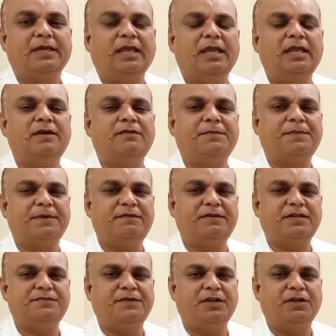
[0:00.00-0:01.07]
In our
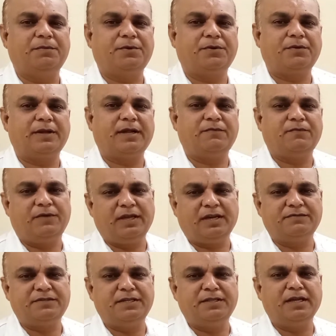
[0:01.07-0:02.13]
previous video program, we
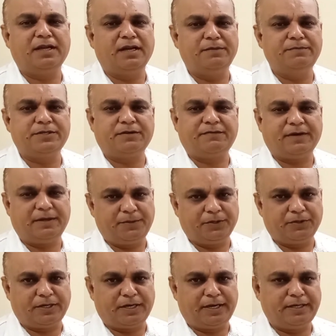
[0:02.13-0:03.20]
have seen the glimpse of
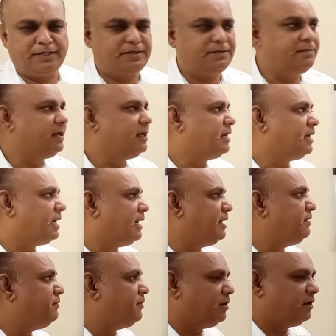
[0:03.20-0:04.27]
hypothyroidism
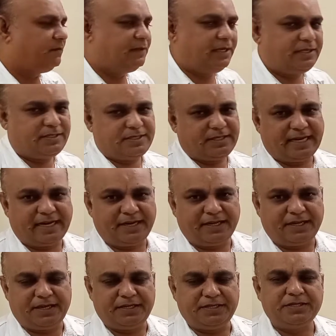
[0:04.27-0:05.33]
and few of its
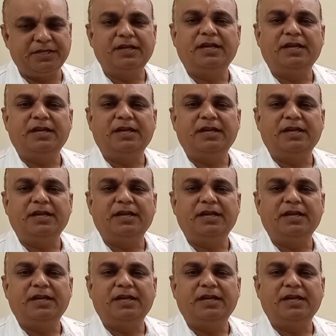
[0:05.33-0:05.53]
categories.